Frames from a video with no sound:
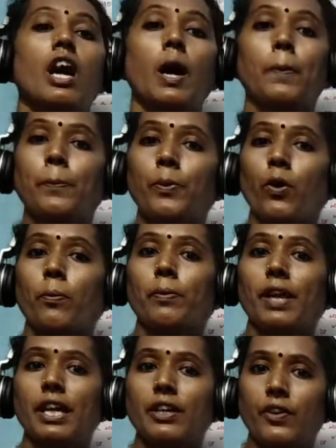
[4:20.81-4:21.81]

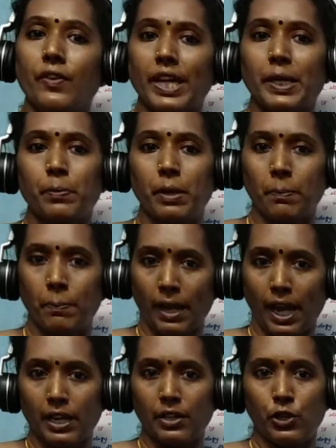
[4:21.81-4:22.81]
appropriate treatment
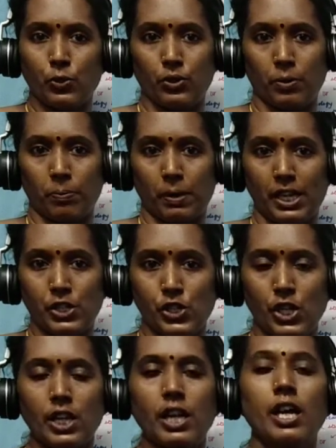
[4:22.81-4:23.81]
plan to the
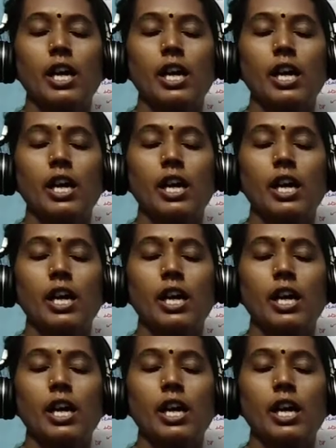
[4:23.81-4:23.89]
patient,